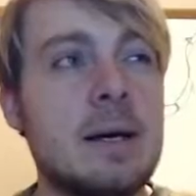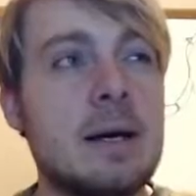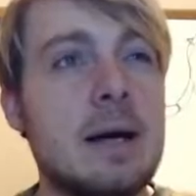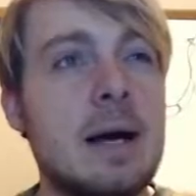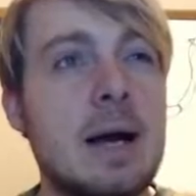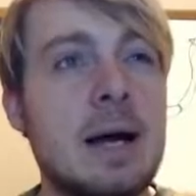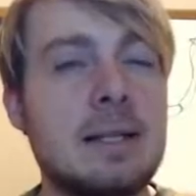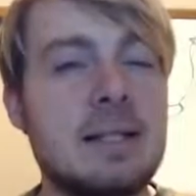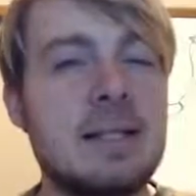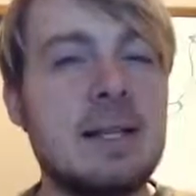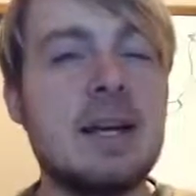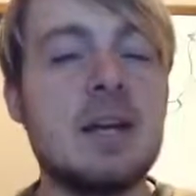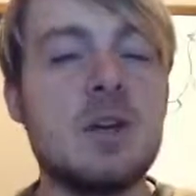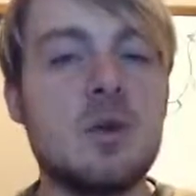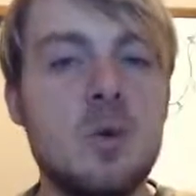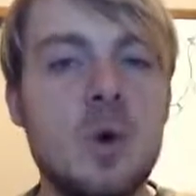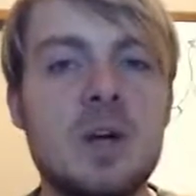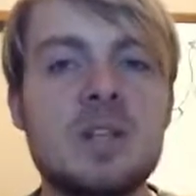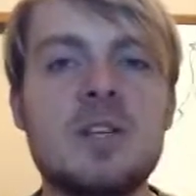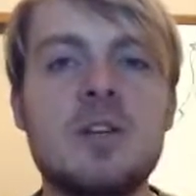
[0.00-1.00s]
I think it
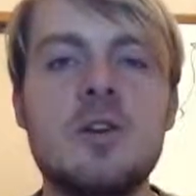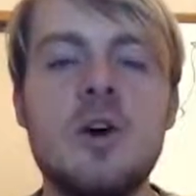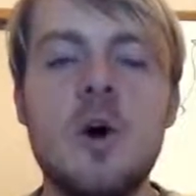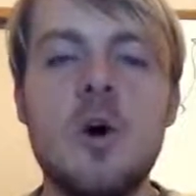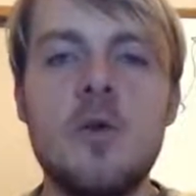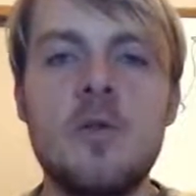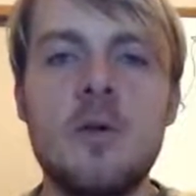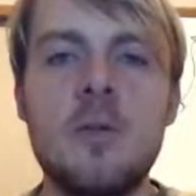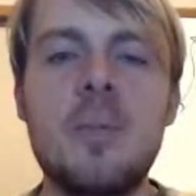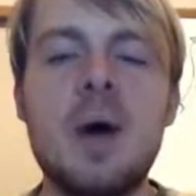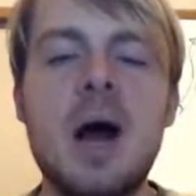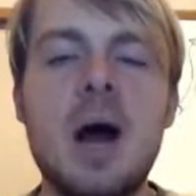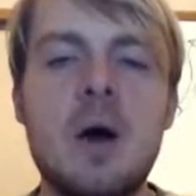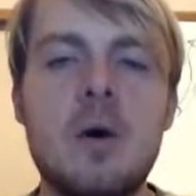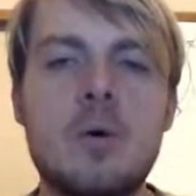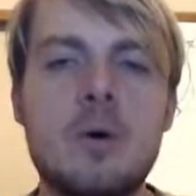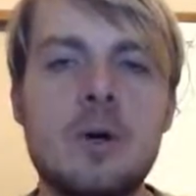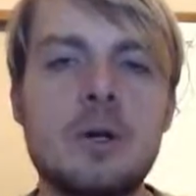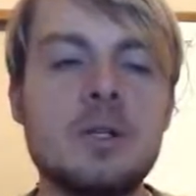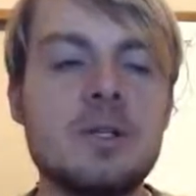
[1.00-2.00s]
was an
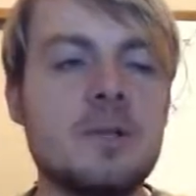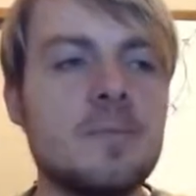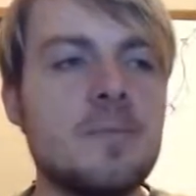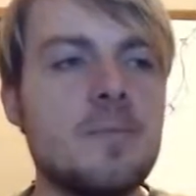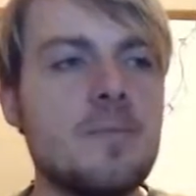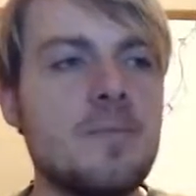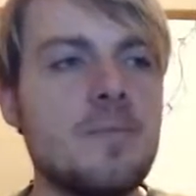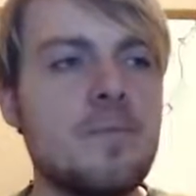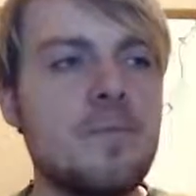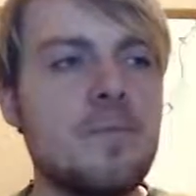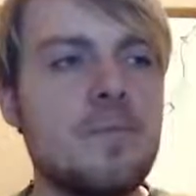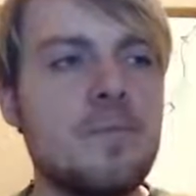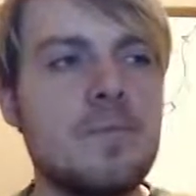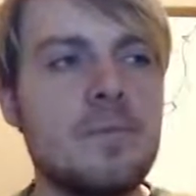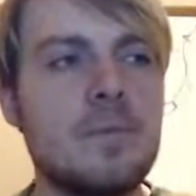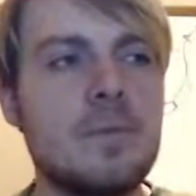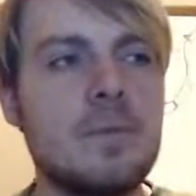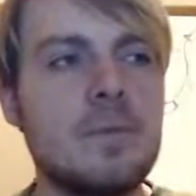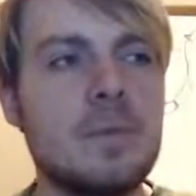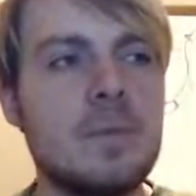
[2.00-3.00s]
overpowered
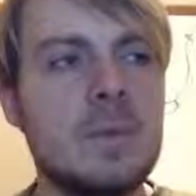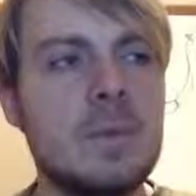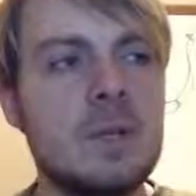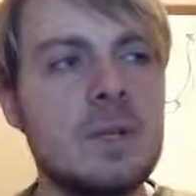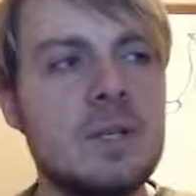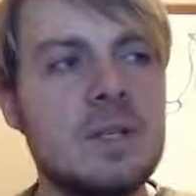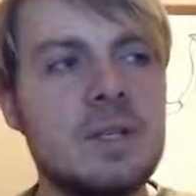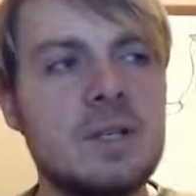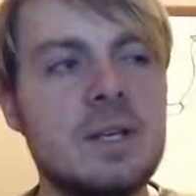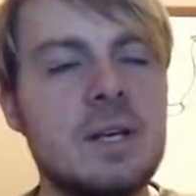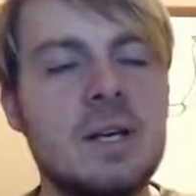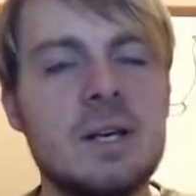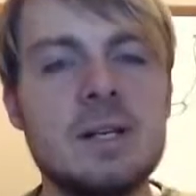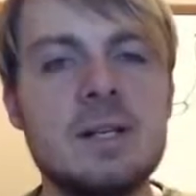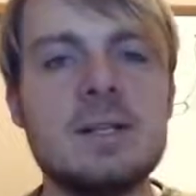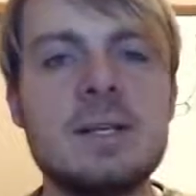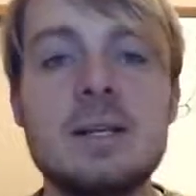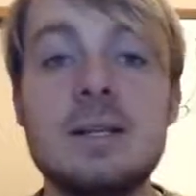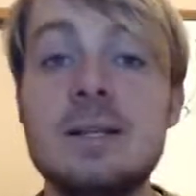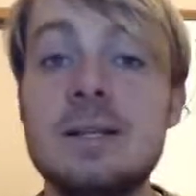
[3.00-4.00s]
skill
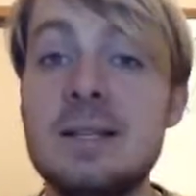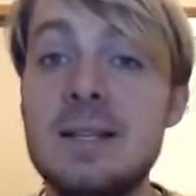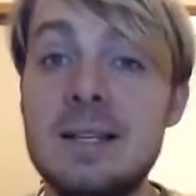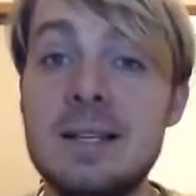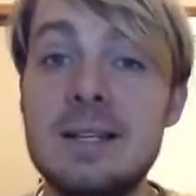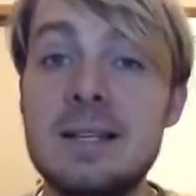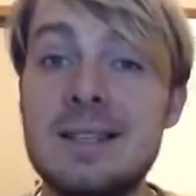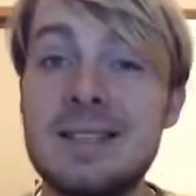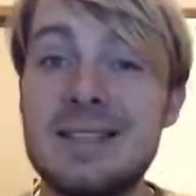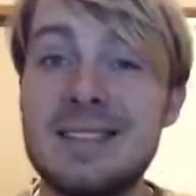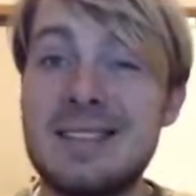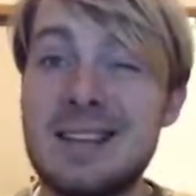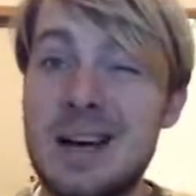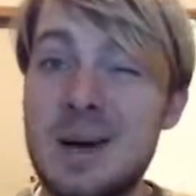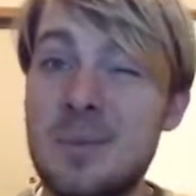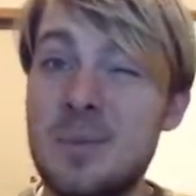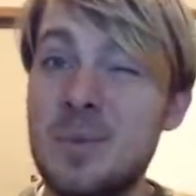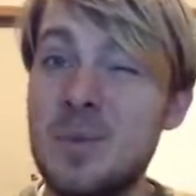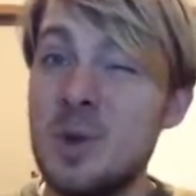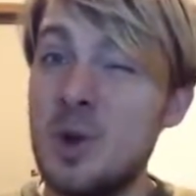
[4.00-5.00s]
that needed
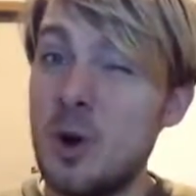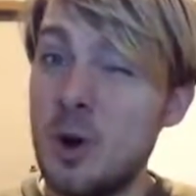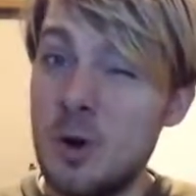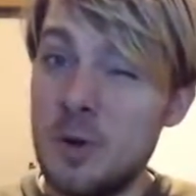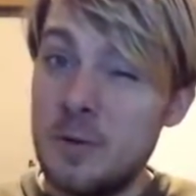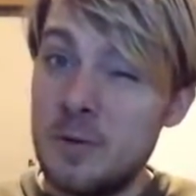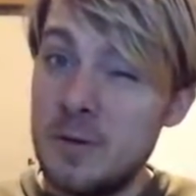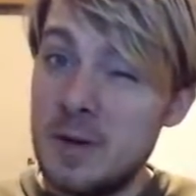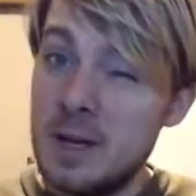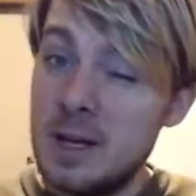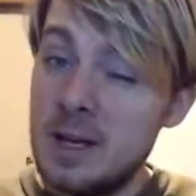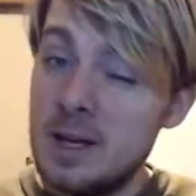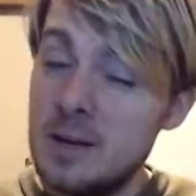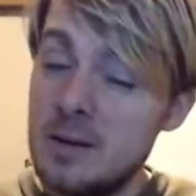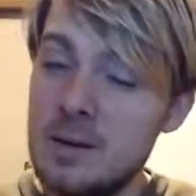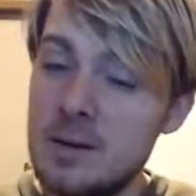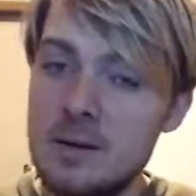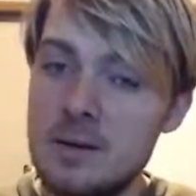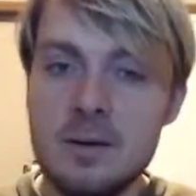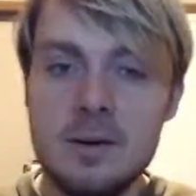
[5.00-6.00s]
some
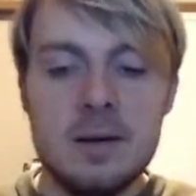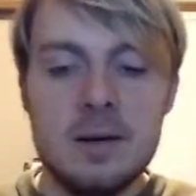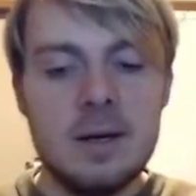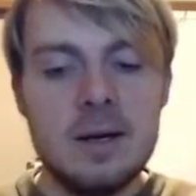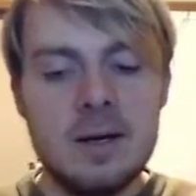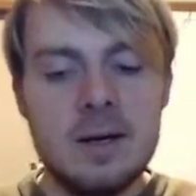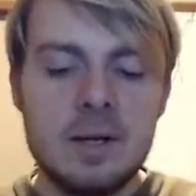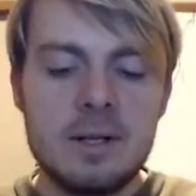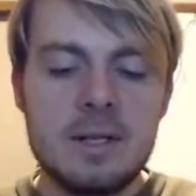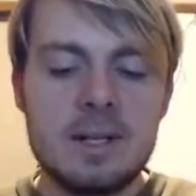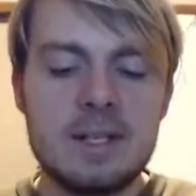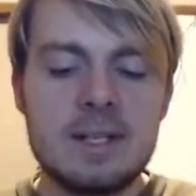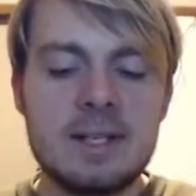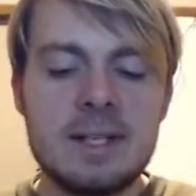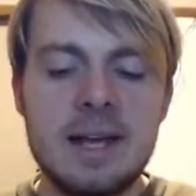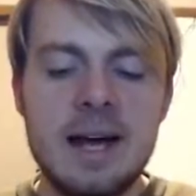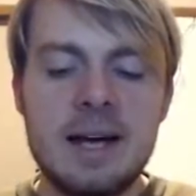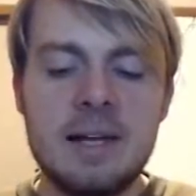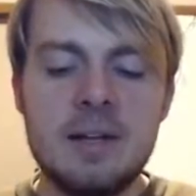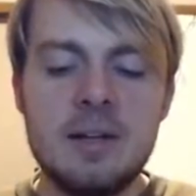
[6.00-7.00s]
nerfing. The
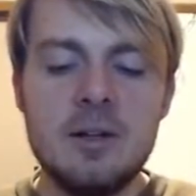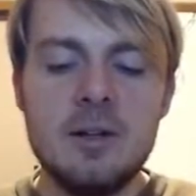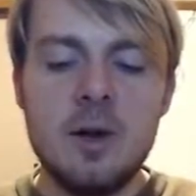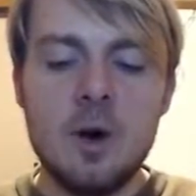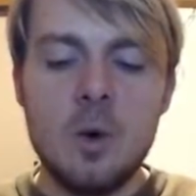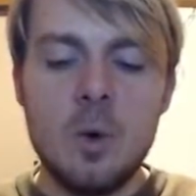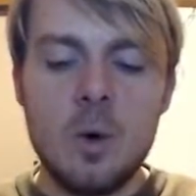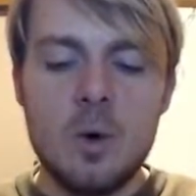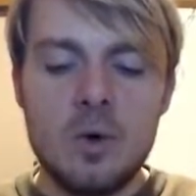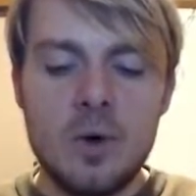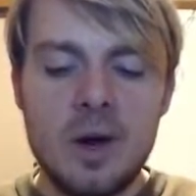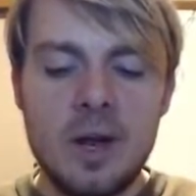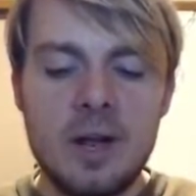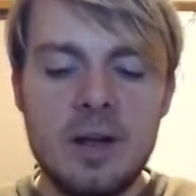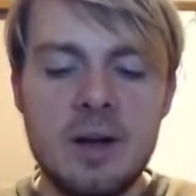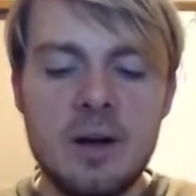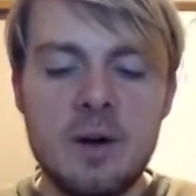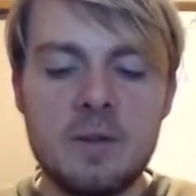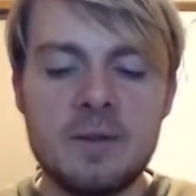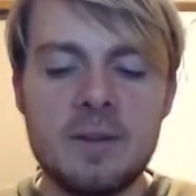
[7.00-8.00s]
slight
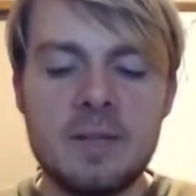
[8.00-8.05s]
lowering of the